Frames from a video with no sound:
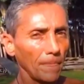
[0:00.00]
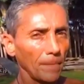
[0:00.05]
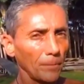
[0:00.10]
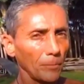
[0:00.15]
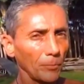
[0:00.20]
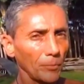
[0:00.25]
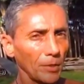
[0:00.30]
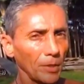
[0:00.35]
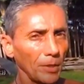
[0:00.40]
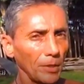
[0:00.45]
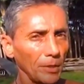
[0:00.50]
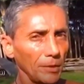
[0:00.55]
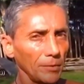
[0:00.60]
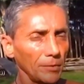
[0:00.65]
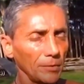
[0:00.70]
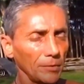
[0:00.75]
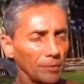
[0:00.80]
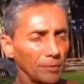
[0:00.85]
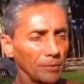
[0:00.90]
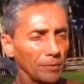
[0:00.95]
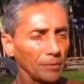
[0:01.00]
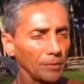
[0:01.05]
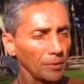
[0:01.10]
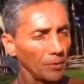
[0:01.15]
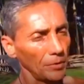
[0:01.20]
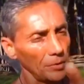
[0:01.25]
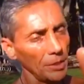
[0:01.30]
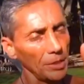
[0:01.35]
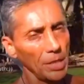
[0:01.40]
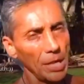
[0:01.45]
Okay? You
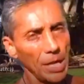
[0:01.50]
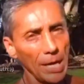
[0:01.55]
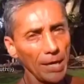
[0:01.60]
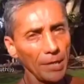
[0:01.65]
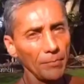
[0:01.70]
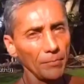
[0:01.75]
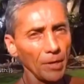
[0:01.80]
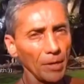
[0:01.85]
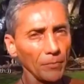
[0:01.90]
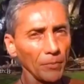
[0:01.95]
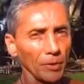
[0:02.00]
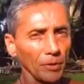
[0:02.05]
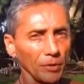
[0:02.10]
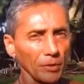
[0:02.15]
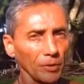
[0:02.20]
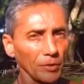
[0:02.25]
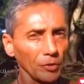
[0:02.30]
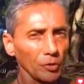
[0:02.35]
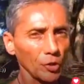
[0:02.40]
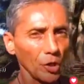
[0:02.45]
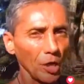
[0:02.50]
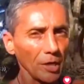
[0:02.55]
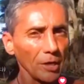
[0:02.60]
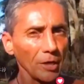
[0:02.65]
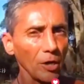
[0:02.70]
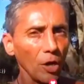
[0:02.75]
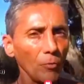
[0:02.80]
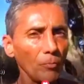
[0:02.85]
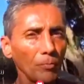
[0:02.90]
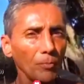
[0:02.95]
don't need to hide. Remember, trying to
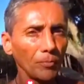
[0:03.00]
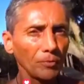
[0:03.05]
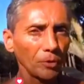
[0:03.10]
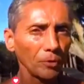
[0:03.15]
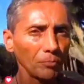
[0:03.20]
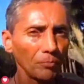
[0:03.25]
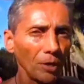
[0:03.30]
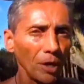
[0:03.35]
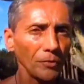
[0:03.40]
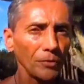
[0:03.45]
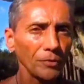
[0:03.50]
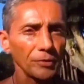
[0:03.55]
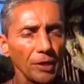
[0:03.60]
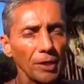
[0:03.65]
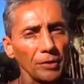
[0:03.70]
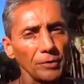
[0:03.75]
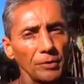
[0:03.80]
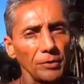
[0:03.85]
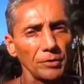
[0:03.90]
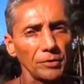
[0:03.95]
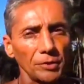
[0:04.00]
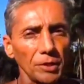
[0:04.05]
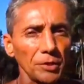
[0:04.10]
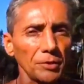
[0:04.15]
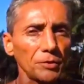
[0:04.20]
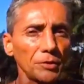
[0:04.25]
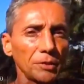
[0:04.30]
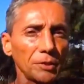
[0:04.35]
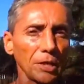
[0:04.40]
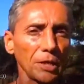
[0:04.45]
help your brothers out, your
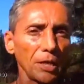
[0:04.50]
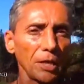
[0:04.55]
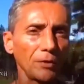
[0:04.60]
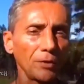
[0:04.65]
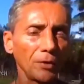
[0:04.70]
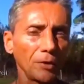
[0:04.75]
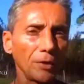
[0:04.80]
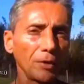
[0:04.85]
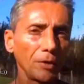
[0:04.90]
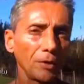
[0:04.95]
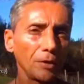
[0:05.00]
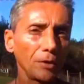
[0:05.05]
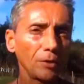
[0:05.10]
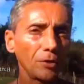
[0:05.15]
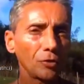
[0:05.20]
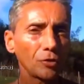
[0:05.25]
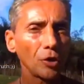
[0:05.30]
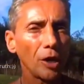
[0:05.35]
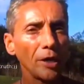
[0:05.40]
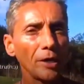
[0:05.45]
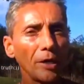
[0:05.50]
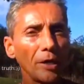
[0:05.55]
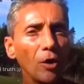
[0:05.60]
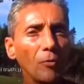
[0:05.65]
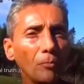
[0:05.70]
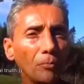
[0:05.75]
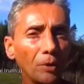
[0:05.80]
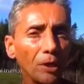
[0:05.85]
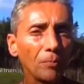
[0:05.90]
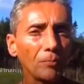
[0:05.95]
sisters out, trying to
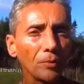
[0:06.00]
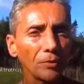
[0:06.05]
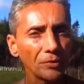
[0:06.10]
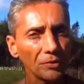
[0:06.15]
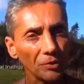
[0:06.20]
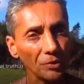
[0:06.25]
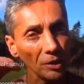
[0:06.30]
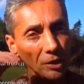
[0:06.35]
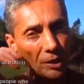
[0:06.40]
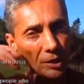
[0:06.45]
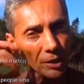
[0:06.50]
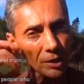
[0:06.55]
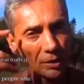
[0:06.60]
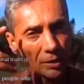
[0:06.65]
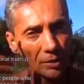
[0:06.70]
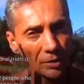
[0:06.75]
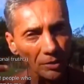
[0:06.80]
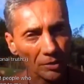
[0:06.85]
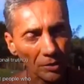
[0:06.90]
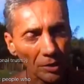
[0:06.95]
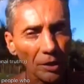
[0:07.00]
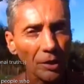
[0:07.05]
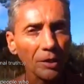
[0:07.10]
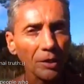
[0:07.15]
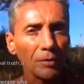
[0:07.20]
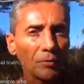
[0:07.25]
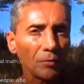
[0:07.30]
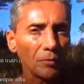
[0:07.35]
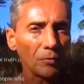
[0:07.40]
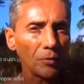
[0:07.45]
help people see see
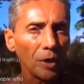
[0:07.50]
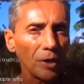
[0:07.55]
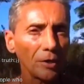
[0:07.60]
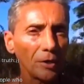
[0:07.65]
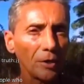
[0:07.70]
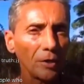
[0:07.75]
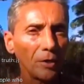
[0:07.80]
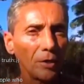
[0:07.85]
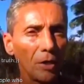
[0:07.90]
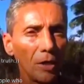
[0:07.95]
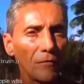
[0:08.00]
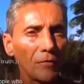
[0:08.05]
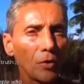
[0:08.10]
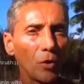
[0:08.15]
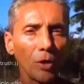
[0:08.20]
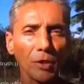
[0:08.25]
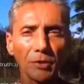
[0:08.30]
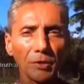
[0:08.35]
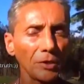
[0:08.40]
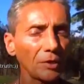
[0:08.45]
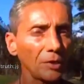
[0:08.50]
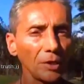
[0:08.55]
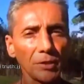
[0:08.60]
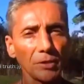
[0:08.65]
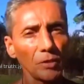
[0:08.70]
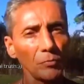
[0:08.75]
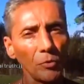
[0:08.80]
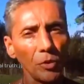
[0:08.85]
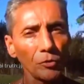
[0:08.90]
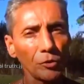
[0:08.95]
what, of course, the
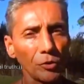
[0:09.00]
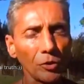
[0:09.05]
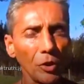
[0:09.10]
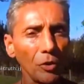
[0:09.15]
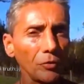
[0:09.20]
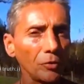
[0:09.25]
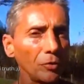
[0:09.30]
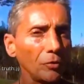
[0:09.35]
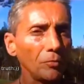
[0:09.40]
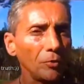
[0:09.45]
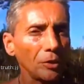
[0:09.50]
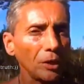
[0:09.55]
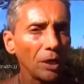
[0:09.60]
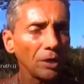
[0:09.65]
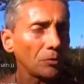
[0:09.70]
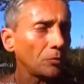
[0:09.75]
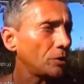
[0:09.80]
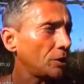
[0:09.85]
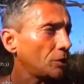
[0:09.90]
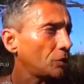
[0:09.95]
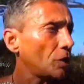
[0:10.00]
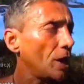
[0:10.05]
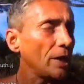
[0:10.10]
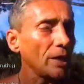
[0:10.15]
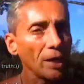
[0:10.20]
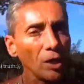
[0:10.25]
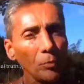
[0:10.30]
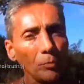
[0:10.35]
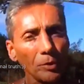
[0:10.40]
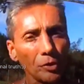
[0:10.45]
system won't show you because we're just trying to
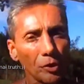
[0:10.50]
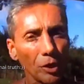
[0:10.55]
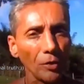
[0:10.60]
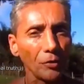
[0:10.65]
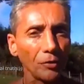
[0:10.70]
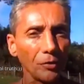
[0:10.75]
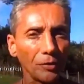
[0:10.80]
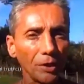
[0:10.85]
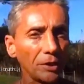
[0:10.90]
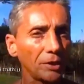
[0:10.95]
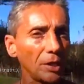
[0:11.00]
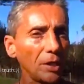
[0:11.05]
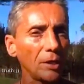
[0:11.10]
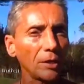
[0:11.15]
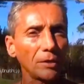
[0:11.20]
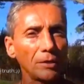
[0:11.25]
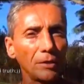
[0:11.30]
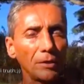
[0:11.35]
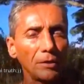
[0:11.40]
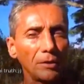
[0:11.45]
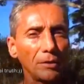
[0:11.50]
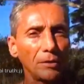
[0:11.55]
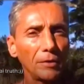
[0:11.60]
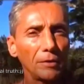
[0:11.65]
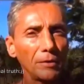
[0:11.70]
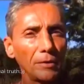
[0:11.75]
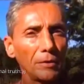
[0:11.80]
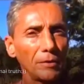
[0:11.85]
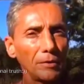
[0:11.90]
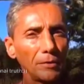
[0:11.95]
help each other. That's it.
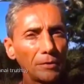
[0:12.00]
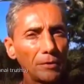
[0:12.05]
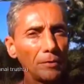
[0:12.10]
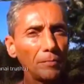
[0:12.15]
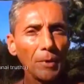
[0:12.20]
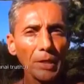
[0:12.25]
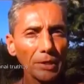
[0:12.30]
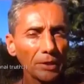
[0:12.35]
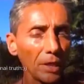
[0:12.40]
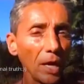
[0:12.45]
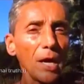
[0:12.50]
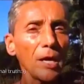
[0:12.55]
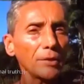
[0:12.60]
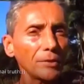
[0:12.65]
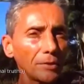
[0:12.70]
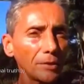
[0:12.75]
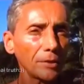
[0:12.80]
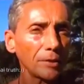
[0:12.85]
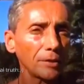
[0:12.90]
So it makes sense.